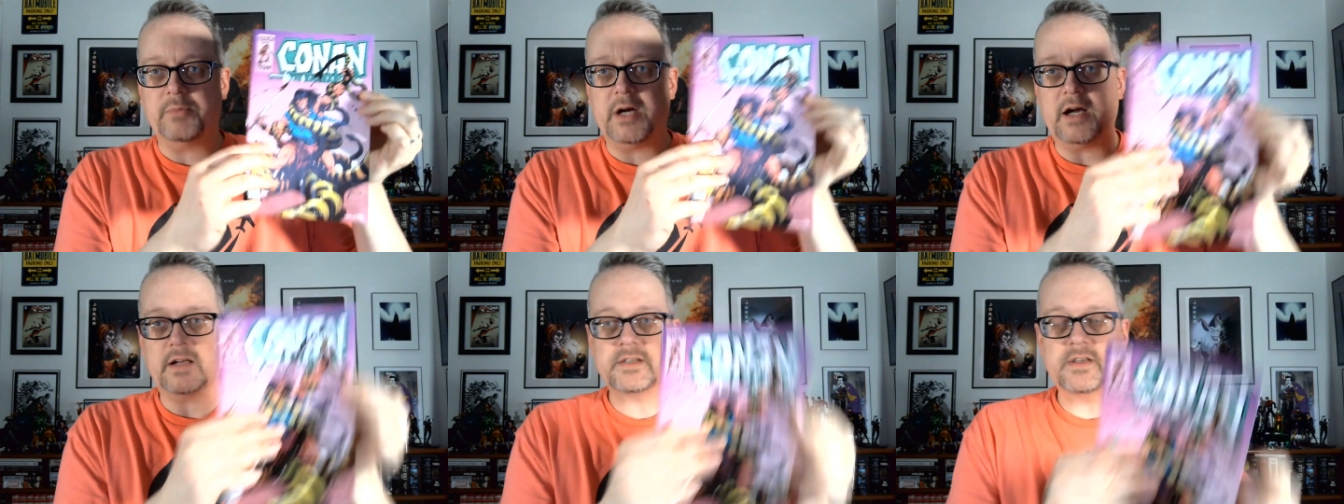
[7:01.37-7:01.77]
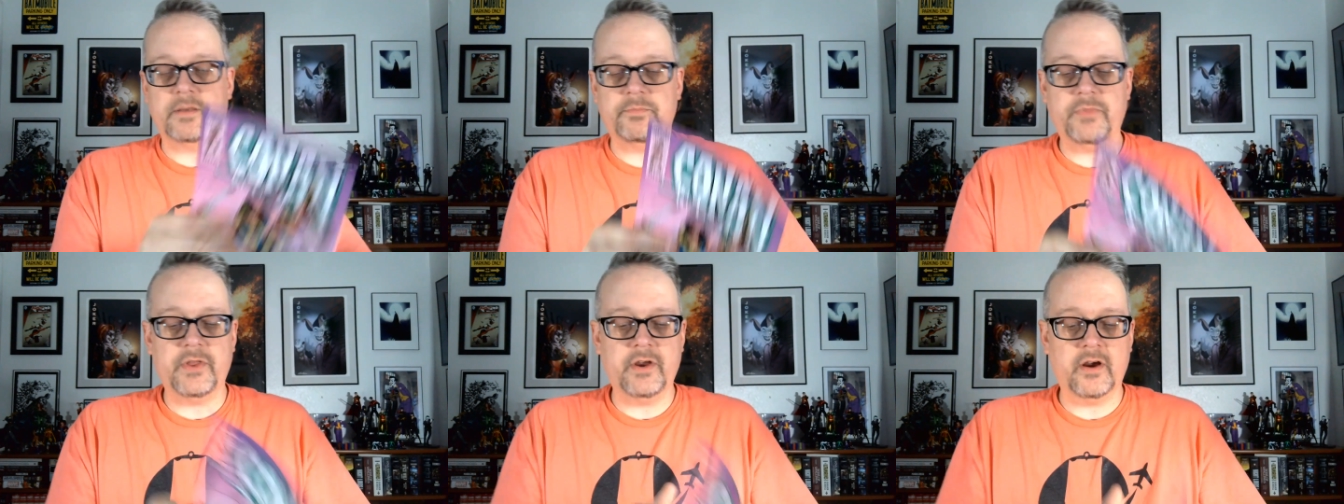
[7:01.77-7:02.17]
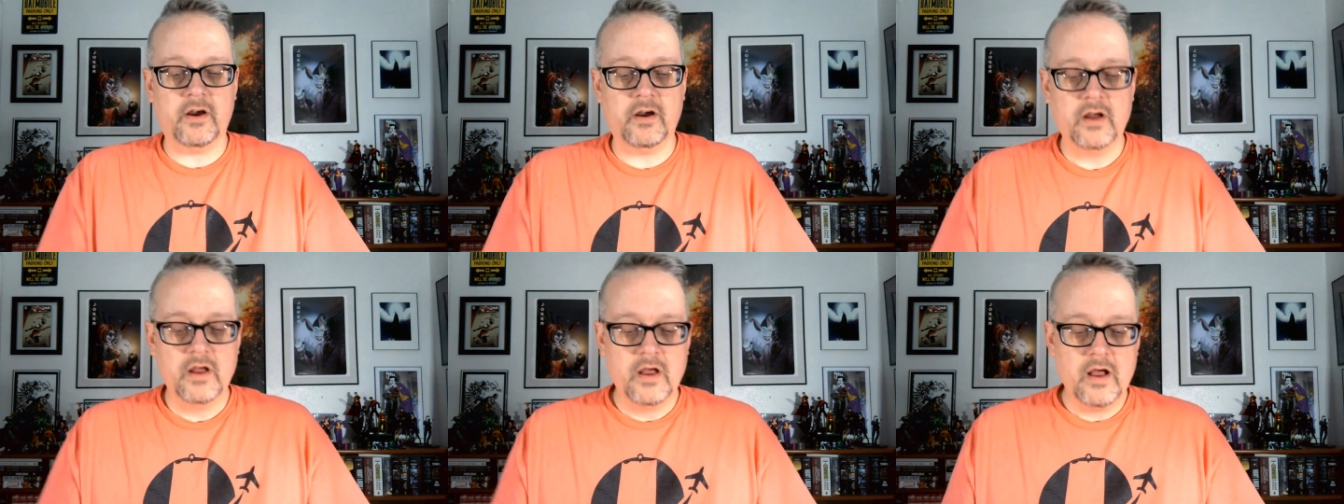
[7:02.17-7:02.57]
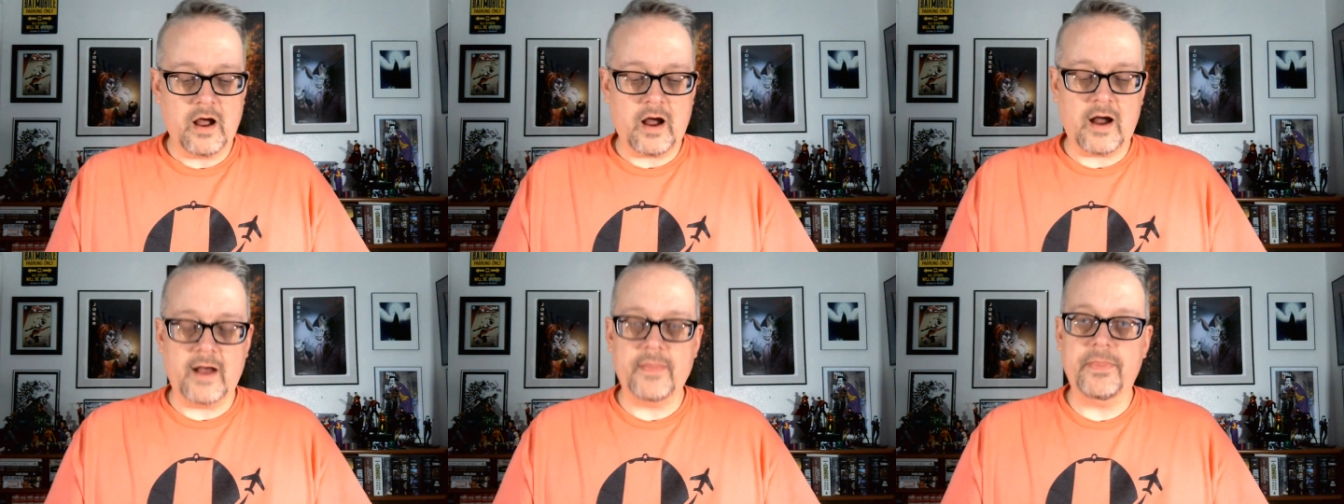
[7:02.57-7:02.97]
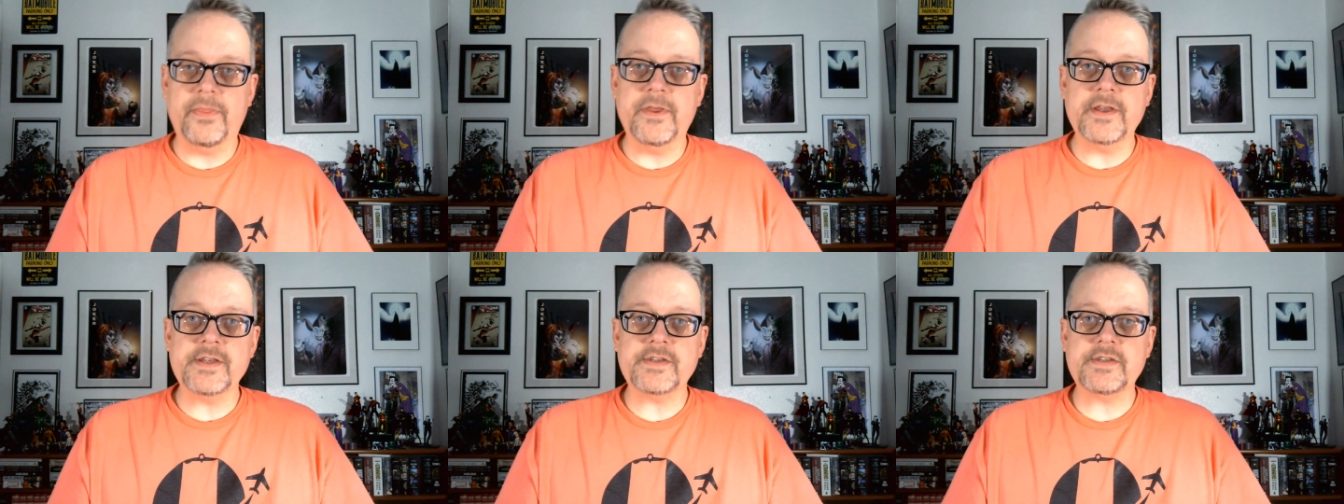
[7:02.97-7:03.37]
box up there. Uh,
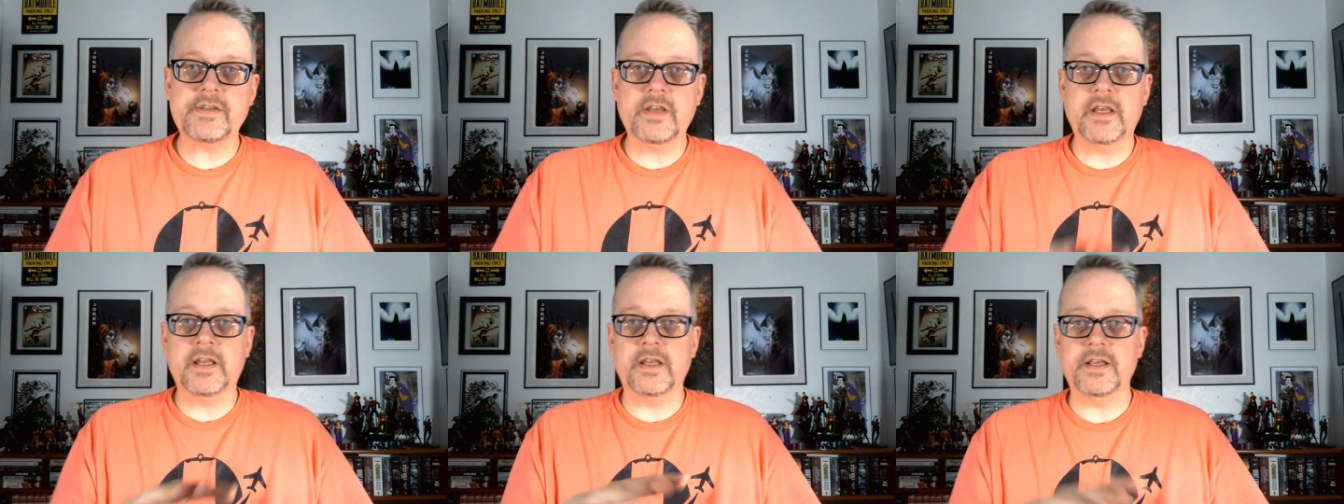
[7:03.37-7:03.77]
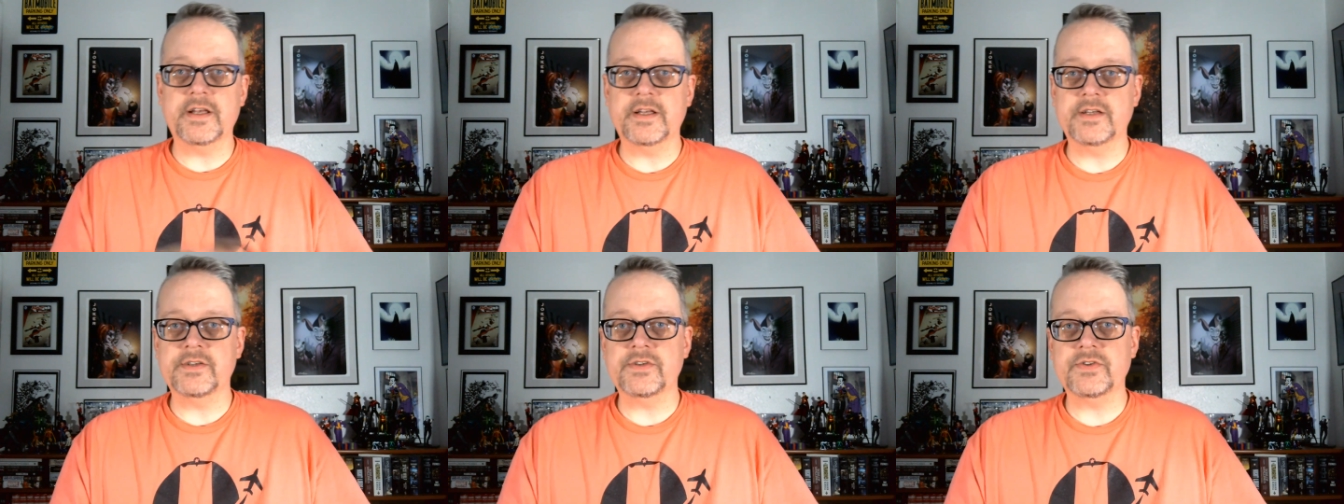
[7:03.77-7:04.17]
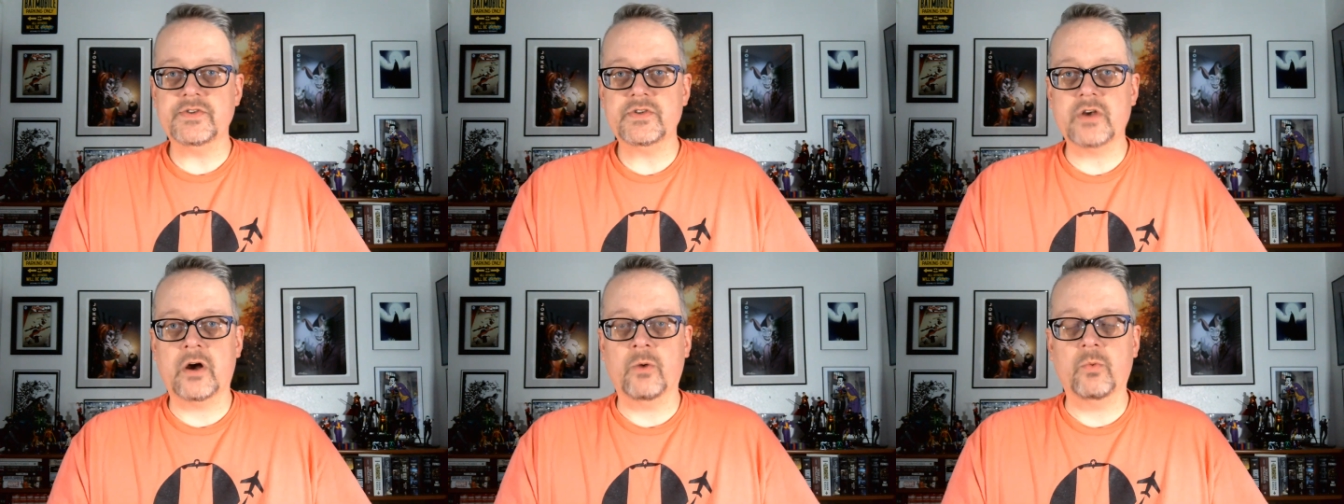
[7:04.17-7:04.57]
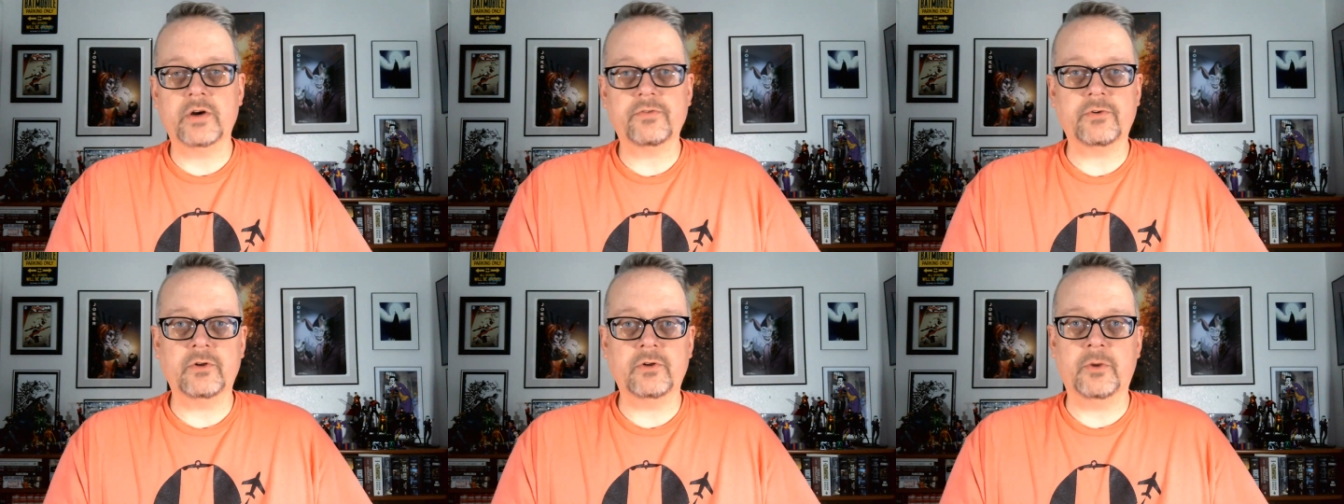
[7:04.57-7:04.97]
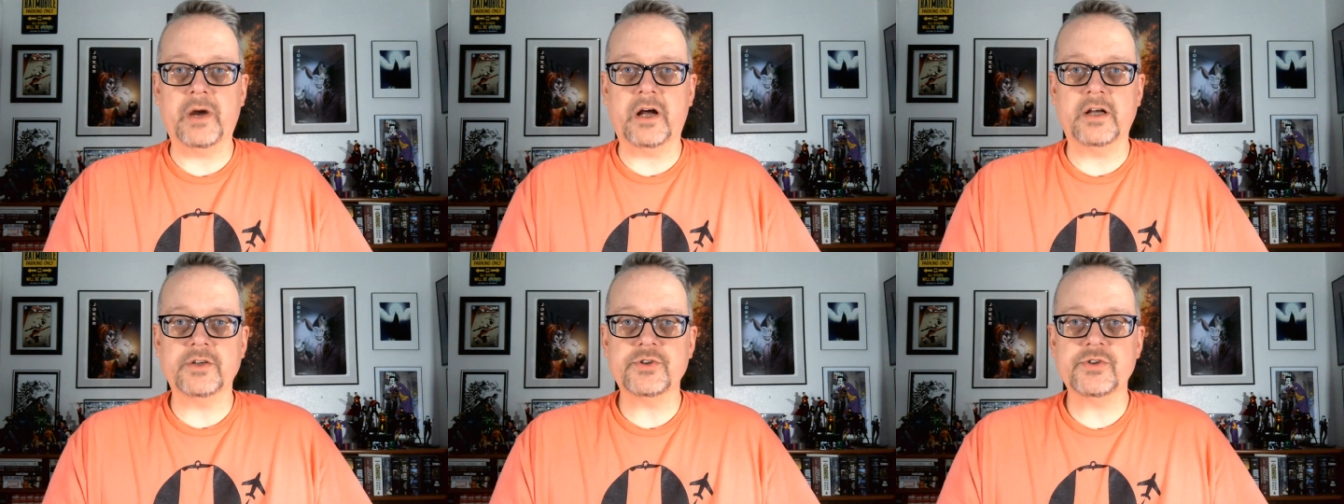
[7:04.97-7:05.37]
this is a wonderful
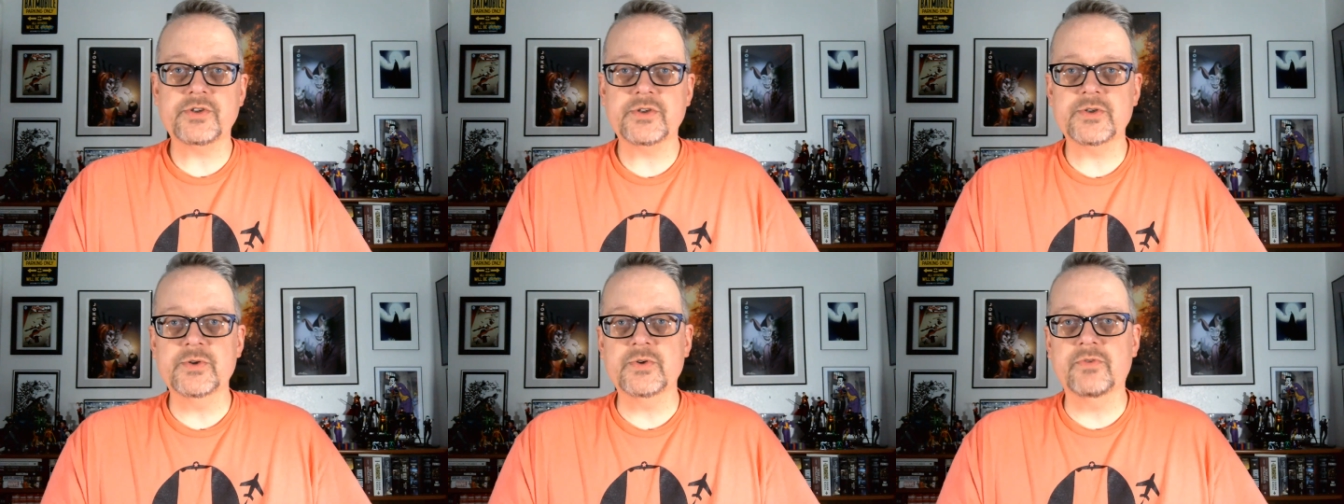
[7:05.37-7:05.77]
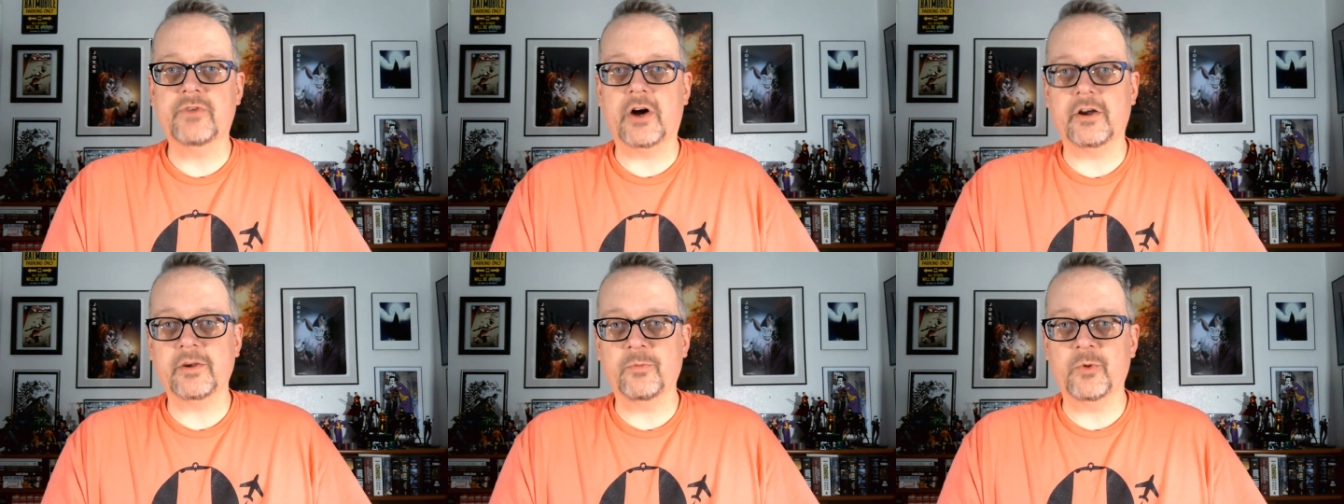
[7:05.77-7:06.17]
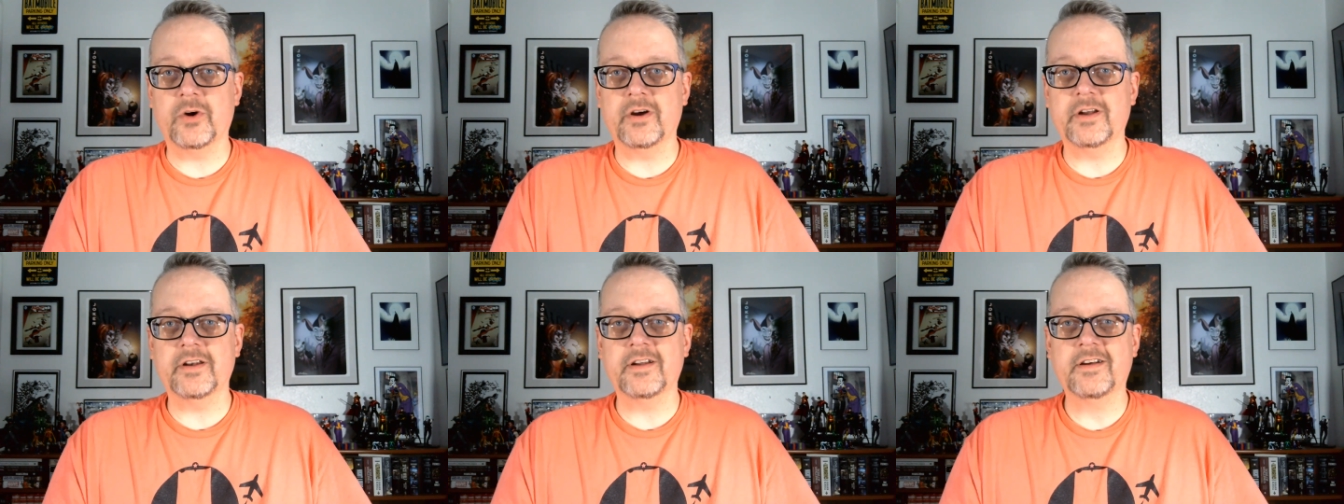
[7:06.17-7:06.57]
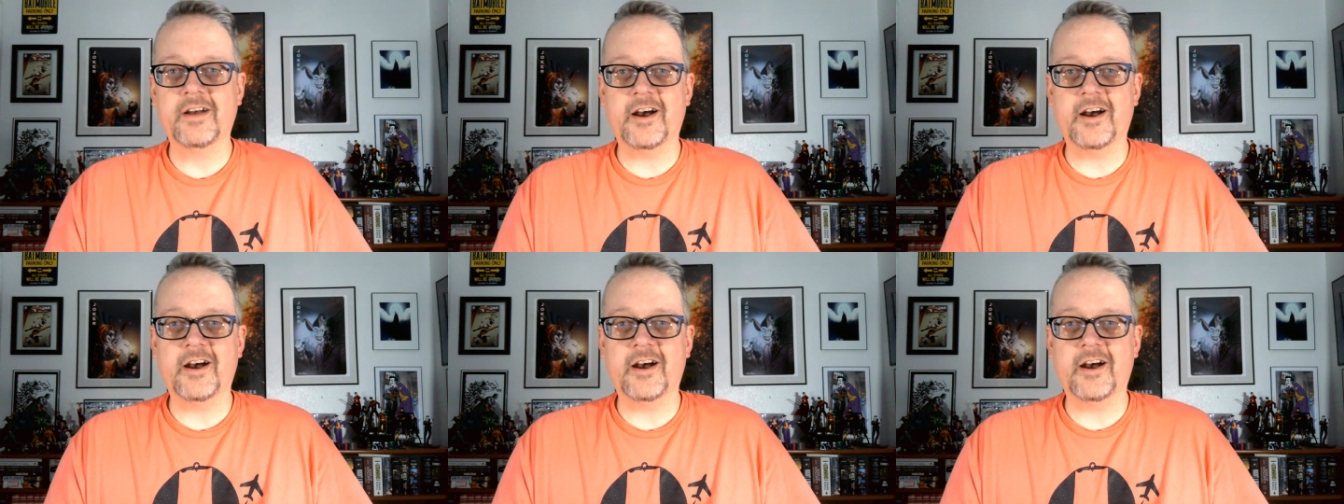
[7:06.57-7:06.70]
homage to Volume 1